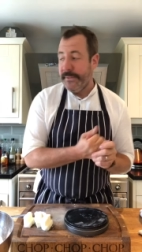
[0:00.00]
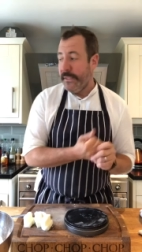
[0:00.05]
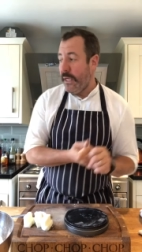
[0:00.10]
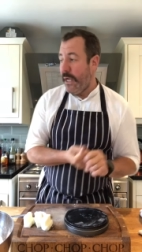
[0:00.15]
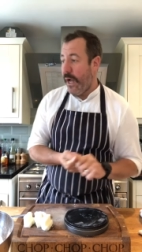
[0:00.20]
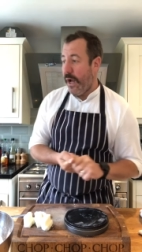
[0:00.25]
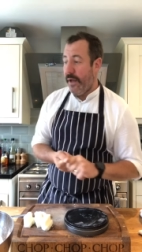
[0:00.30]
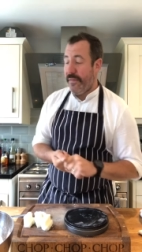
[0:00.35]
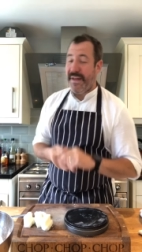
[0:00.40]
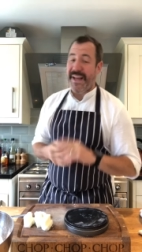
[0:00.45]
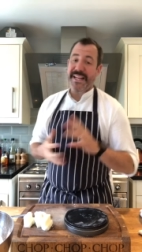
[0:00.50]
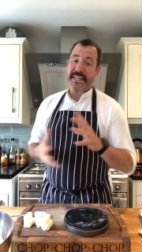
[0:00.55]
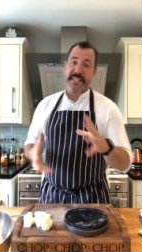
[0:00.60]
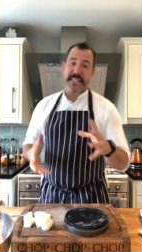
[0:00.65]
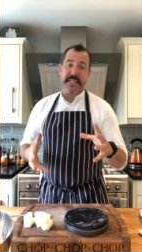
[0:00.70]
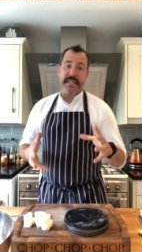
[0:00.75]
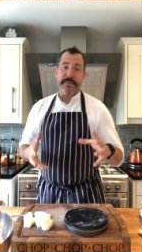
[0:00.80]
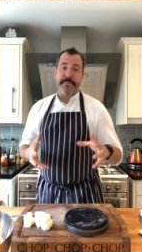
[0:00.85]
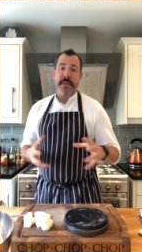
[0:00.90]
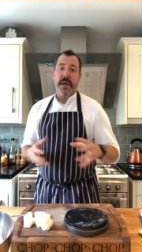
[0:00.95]
That's
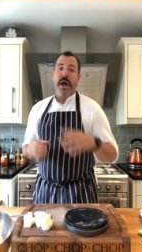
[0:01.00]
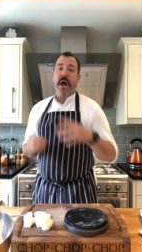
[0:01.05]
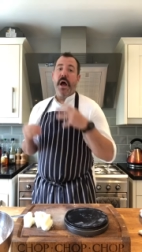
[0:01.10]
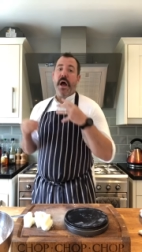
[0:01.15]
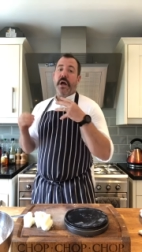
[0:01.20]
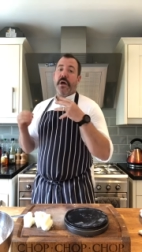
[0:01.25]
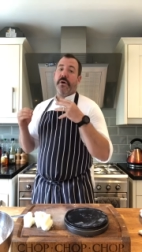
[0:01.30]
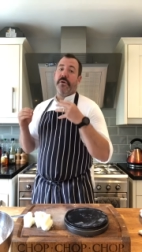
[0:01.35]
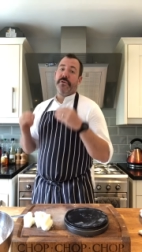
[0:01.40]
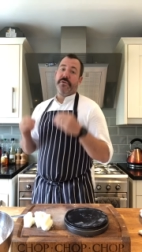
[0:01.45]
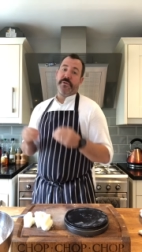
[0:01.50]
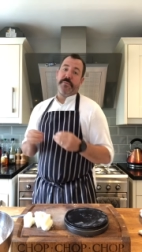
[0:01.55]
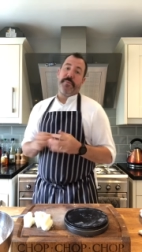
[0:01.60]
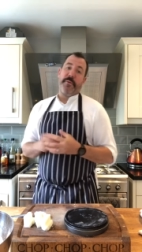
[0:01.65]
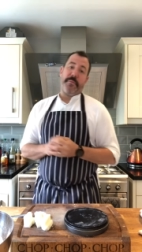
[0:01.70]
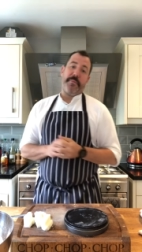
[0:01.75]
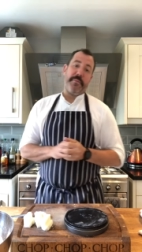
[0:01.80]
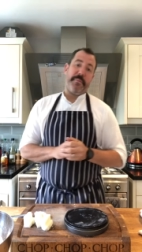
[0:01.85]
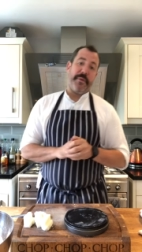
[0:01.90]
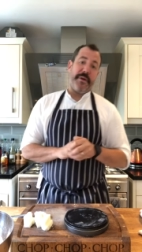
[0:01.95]
it. Contrary to
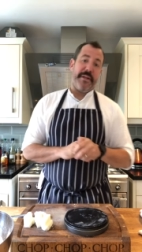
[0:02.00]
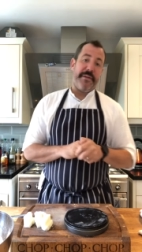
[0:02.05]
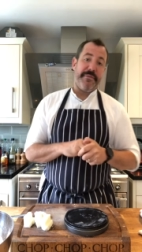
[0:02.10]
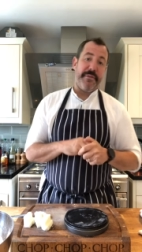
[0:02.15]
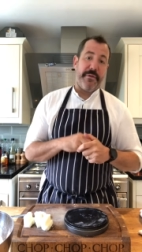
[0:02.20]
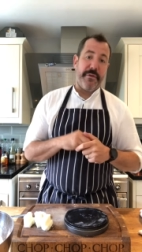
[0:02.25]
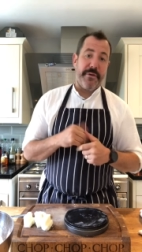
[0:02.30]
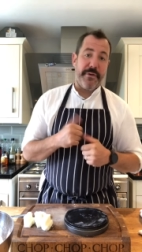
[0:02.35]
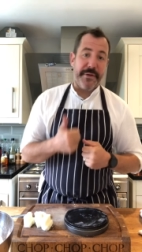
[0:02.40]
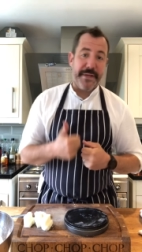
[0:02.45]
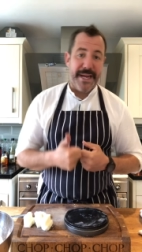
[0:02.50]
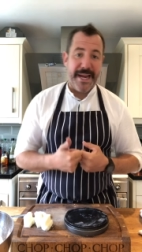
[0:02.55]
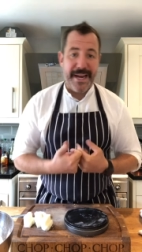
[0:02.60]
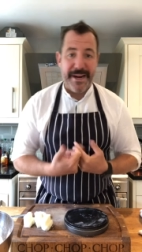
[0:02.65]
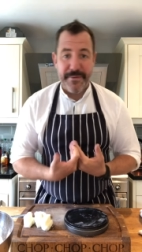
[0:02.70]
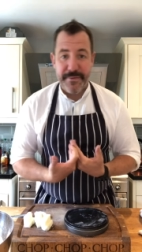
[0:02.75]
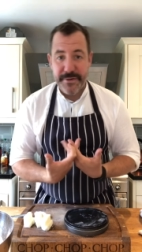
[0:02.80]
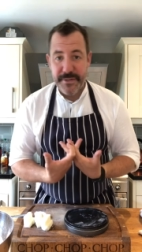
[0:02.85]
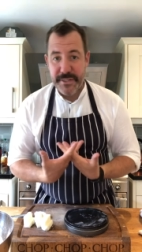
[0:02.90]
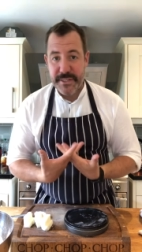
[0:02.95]
popular belief, there are no
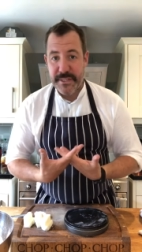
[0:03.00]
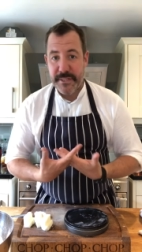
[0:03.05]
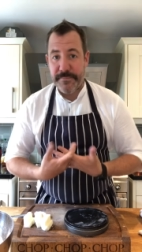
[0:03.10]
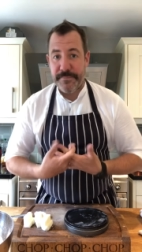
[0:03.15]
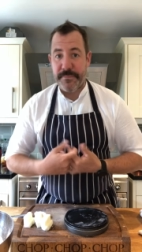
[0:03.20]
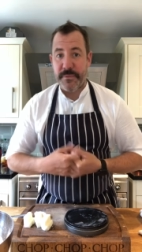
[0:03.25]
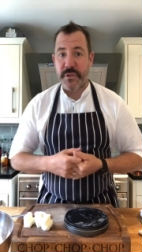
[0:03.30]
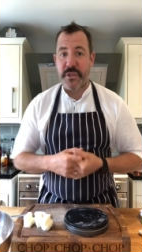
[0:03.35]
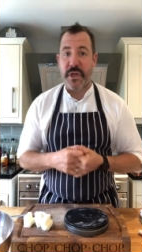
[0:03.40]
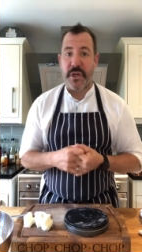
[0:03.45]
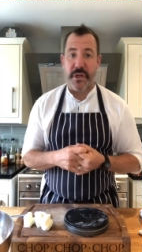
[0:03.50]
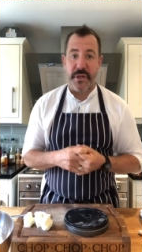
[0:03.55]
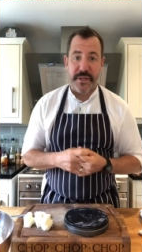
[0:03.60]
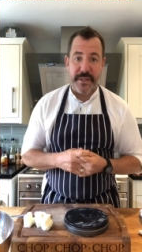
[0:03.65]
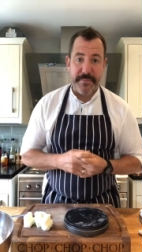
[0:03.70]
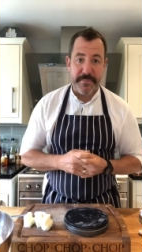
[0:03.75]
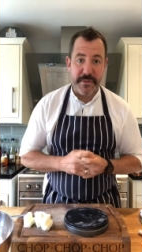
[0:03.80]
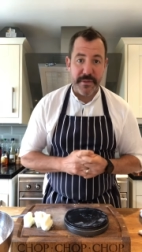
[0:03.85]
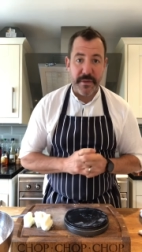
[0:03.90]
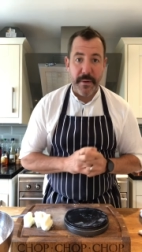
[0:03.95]
carrots,
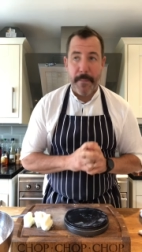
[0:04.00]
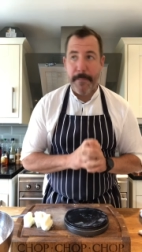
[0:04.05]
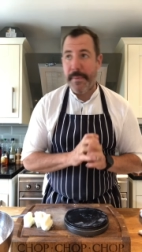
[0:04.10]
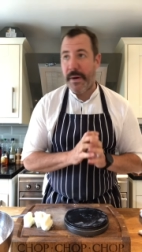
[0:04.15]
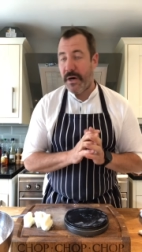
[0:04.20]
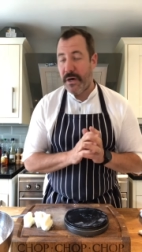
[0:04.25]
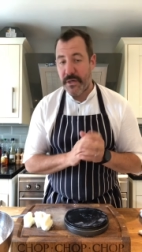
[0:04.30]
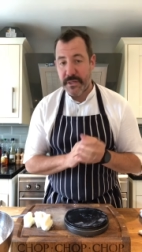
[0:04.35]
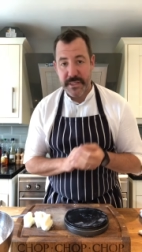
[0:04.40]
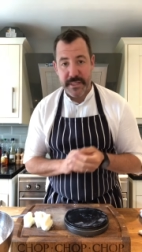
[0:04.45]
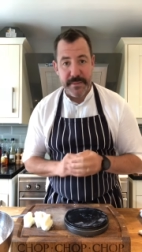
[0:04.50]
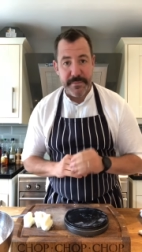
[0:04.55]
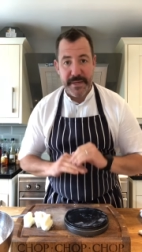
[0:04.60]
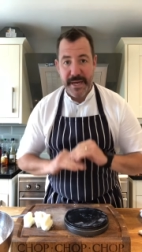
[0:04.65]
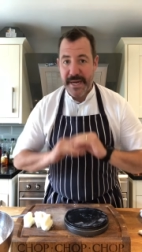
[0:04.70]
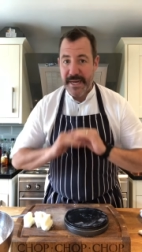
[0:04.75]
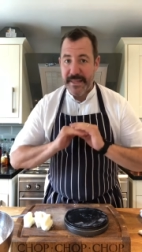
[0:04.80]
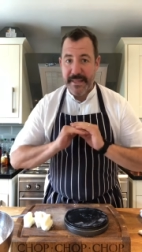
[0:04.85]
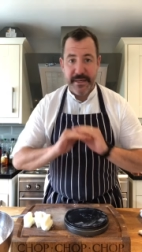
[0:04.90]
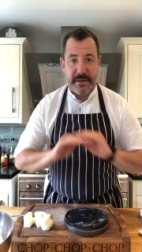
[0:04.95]
turnips, parsnips,
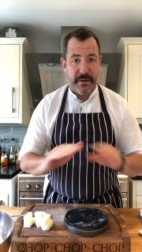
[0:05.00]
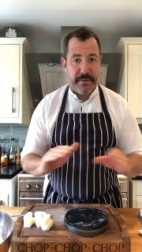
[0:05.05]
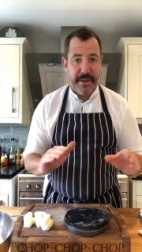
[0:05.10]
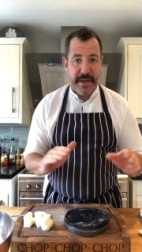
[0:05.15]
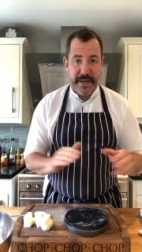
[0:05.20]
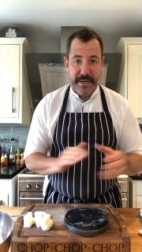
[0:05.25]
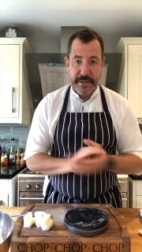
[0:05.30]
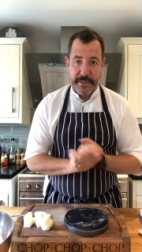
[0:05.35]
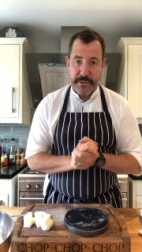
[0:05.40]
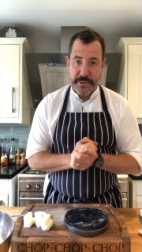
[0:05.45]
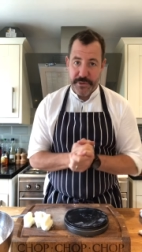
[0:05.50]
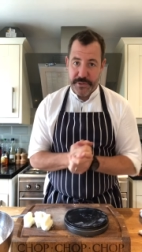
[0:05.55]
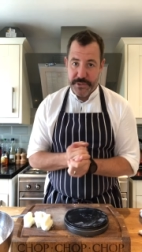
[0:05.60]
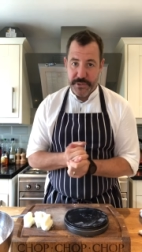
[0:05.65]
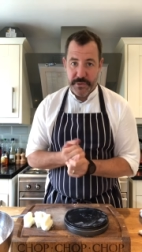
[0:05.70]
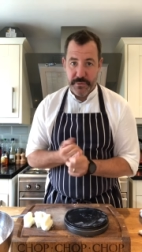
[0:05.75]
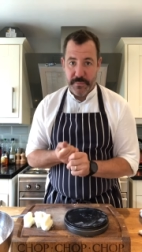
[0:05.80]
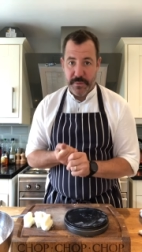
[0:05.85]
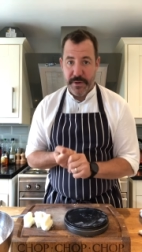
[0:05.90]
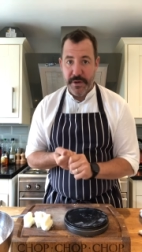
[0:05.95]
anything like that in the traditional one.